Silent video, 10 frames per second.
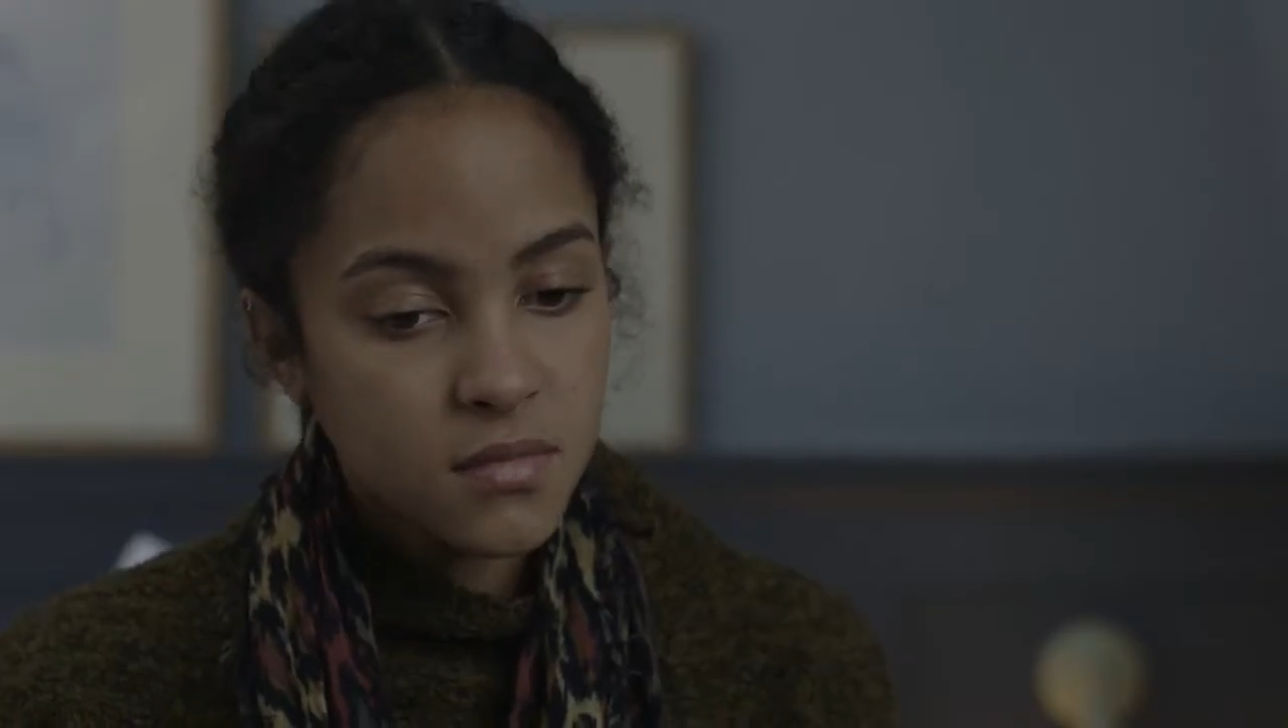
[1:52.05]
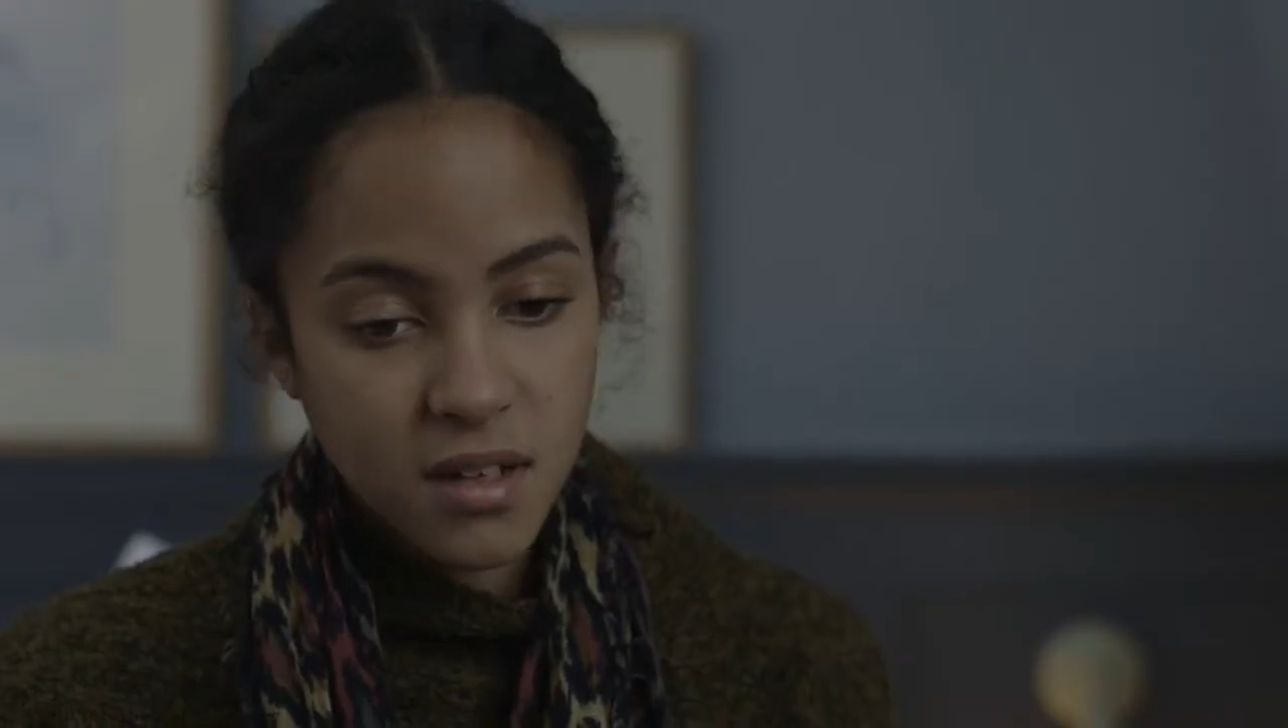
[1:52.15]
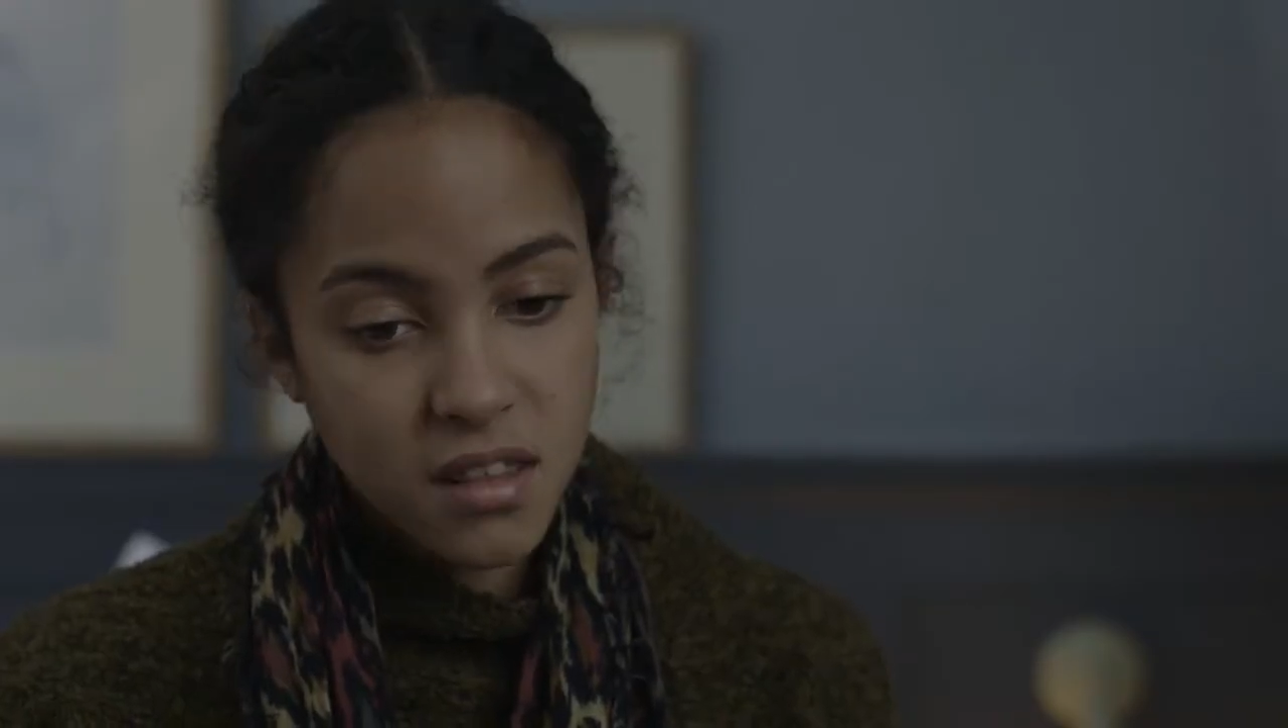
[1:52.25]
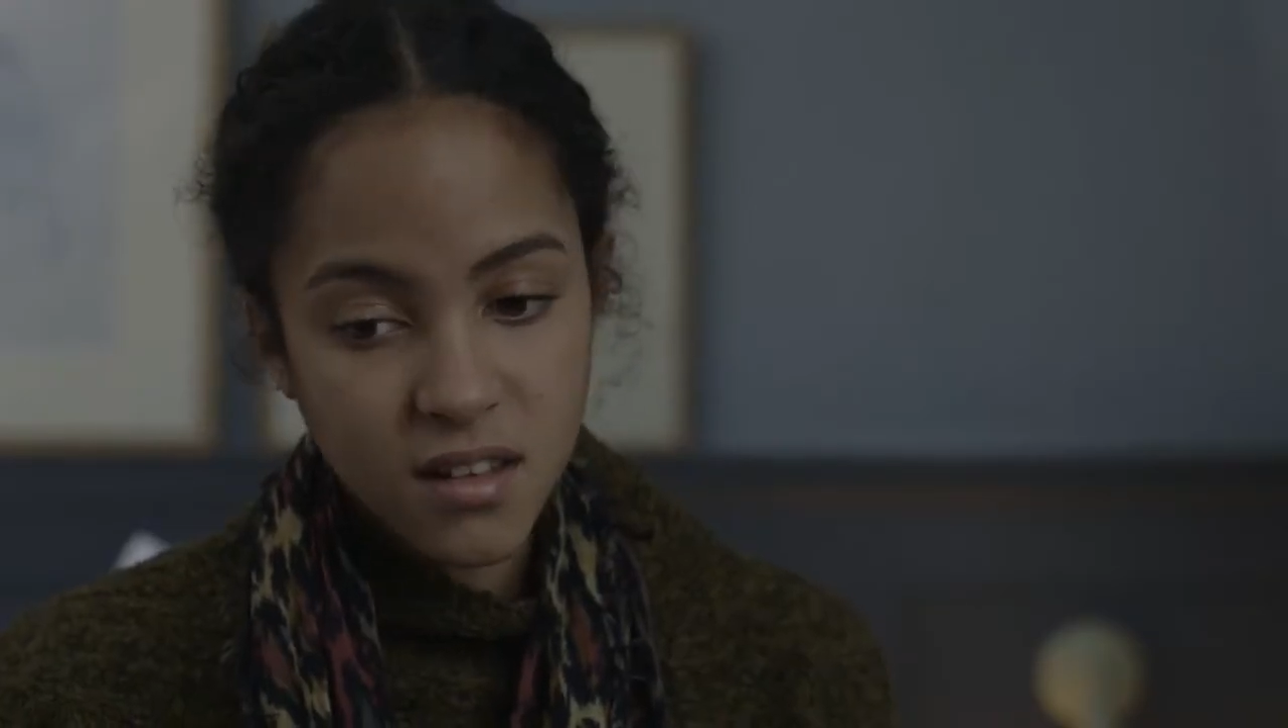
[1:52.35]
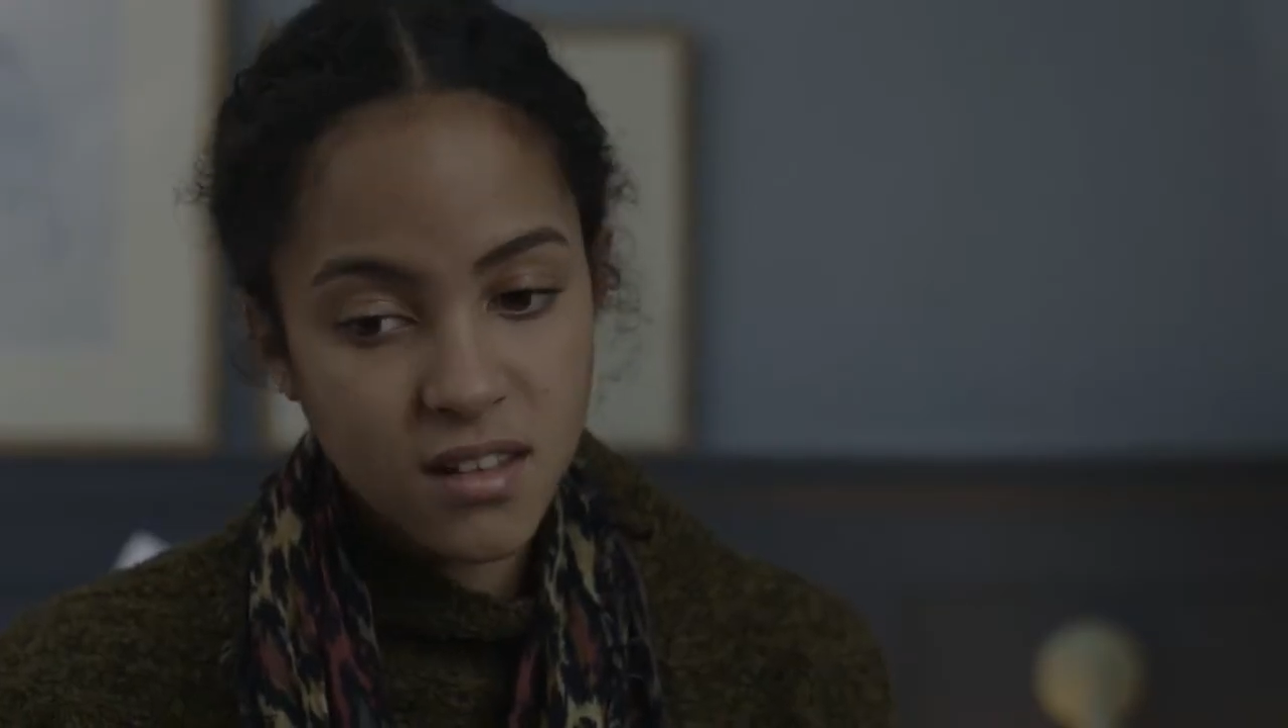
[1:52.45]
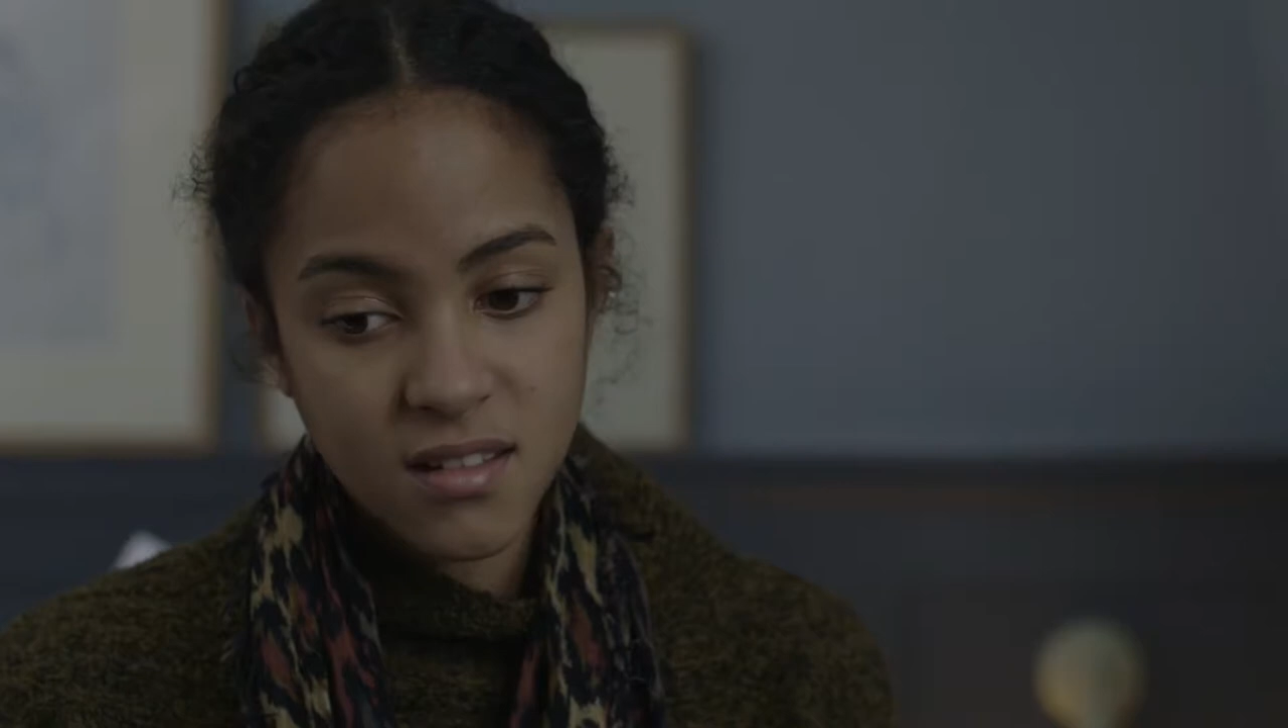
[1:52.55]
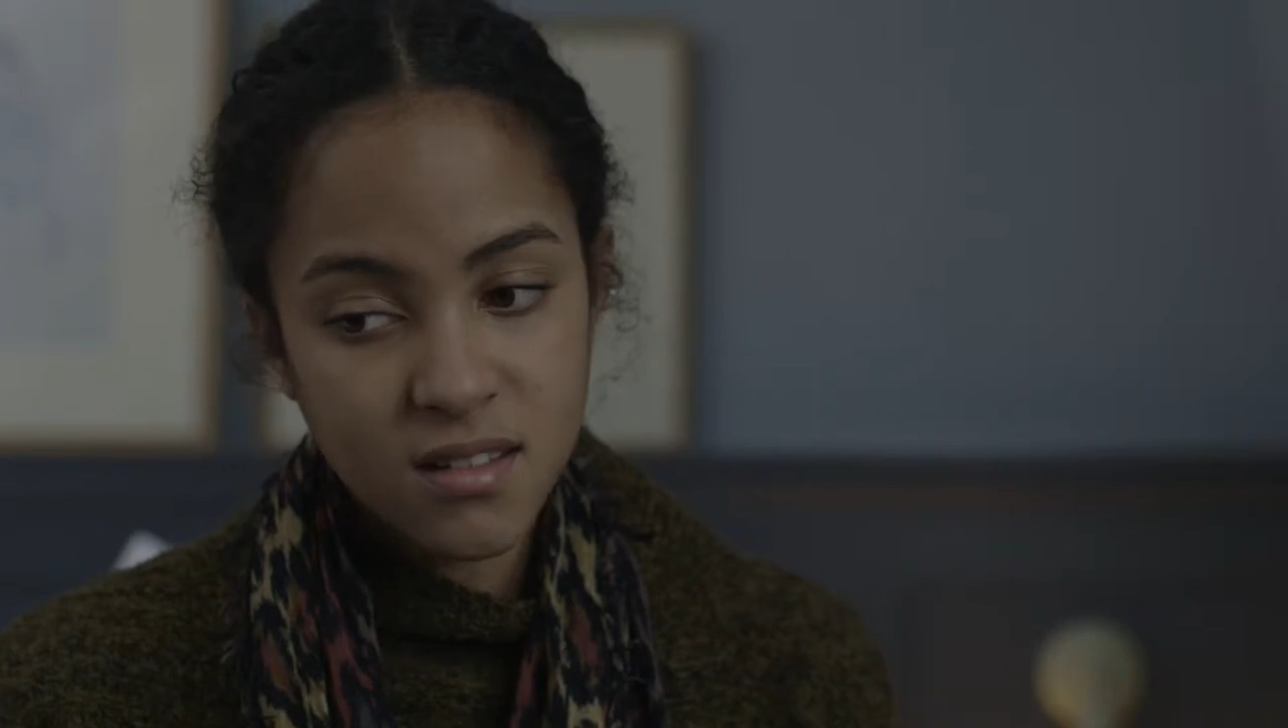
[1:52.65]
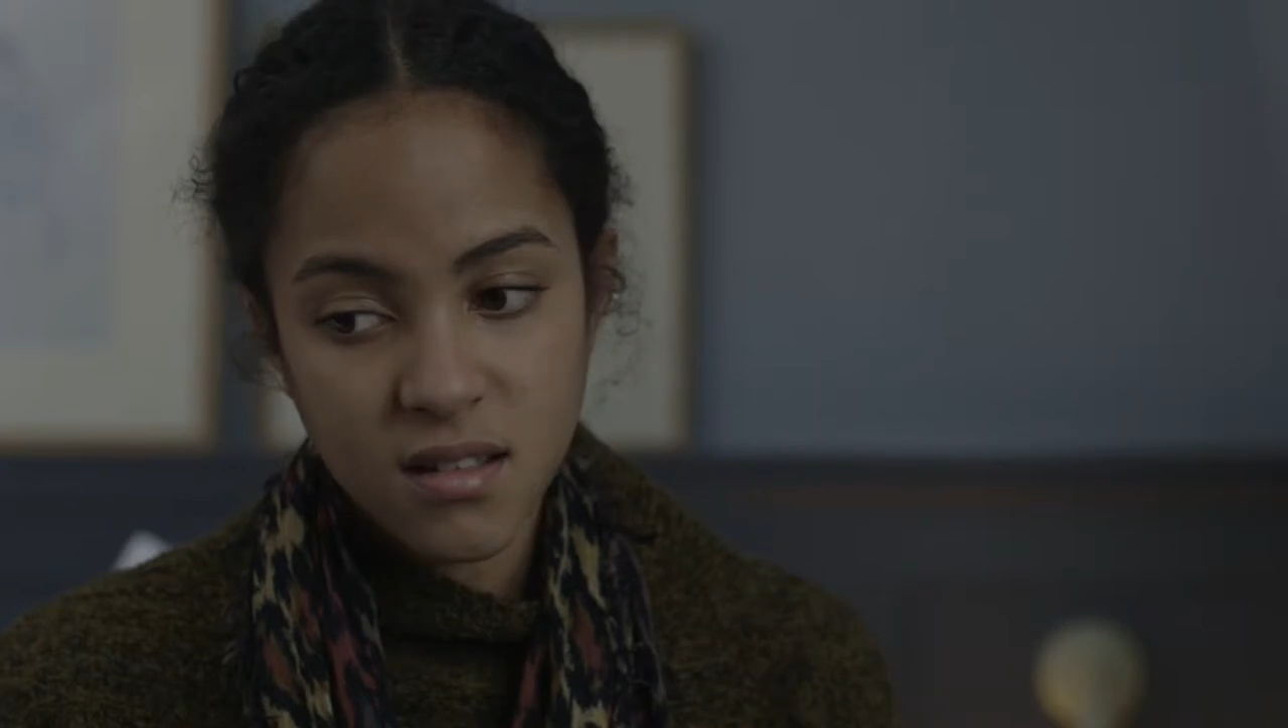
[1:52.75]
Nothing.